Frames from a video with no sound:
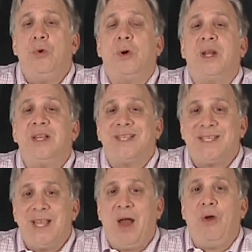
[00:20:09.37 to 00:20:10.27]
who are going to
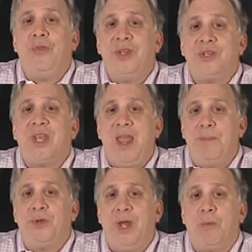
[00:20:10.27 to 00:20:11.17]
sell this
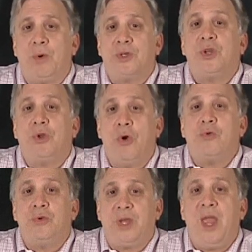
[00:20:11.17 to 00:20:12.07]
cable network to
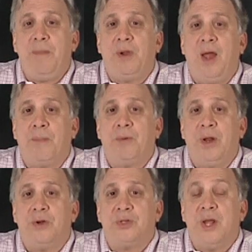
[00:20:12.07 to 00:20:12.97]
local cable
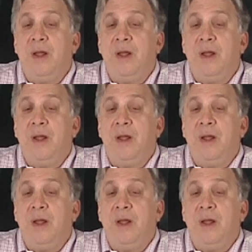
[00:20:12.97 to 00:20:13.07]
operators?